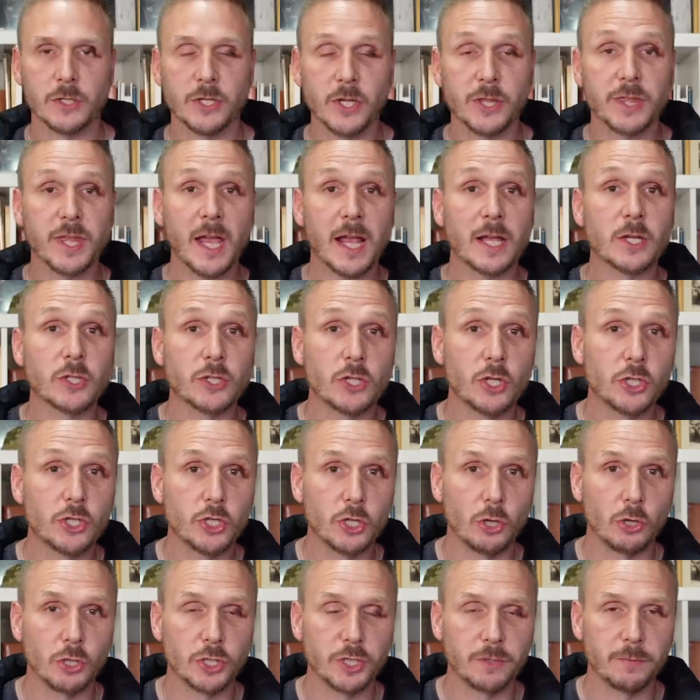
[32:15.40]
So thanks to
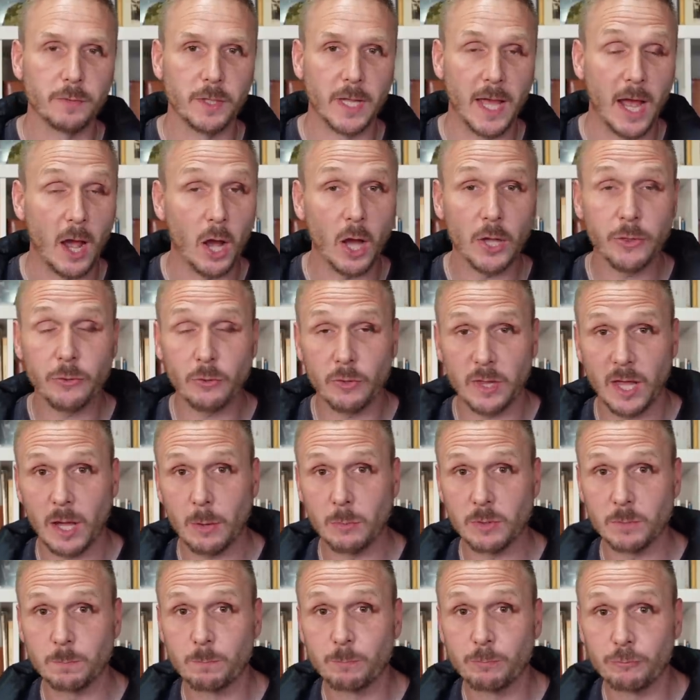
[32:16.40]
Josh for that. I thought that
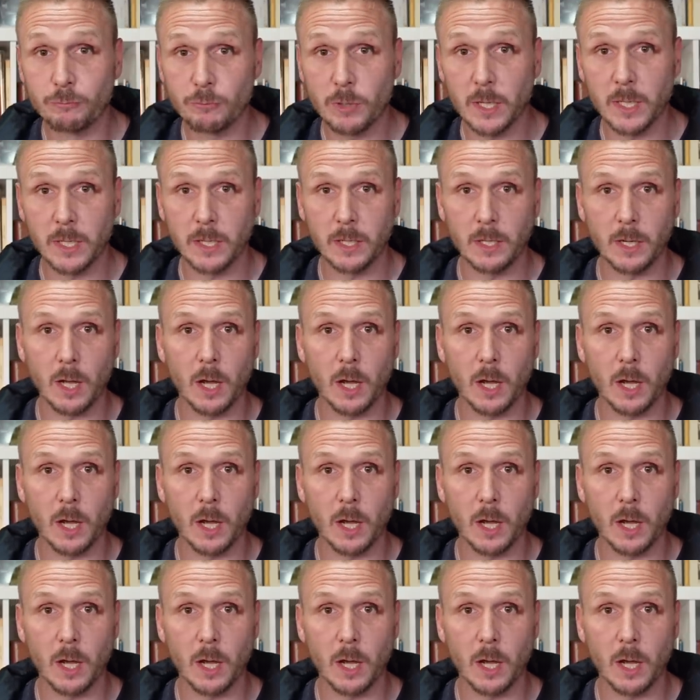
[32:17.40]
was brilliant.